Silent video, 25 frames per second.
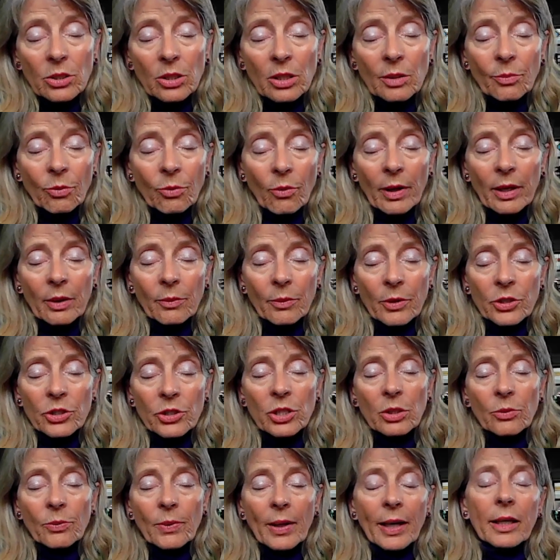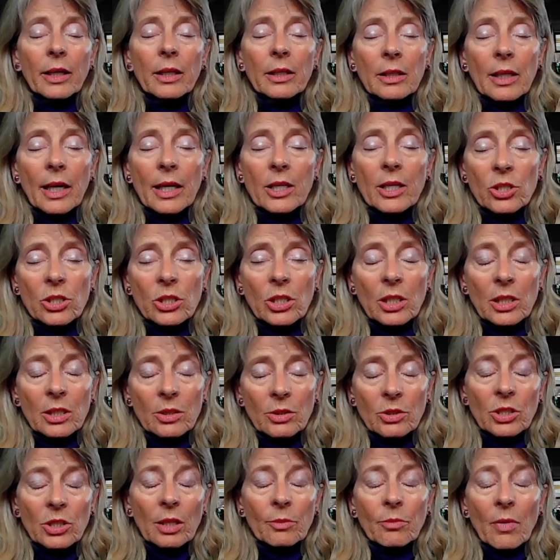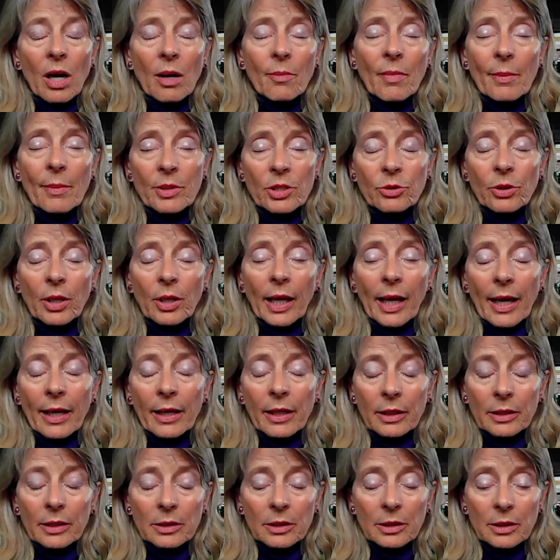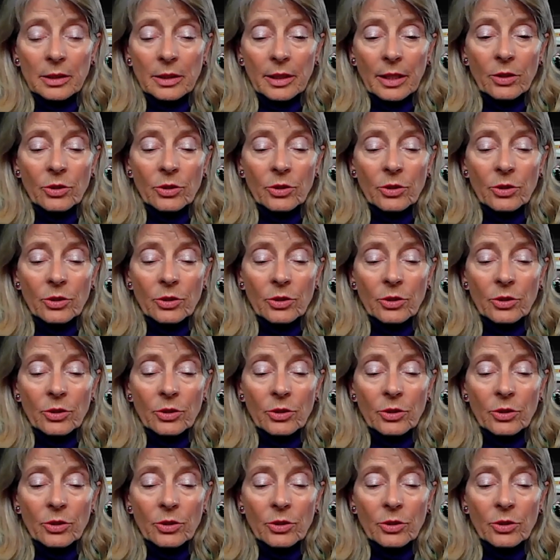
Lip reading: to the point where she recognized, she said, Mom, I'm a drug addict.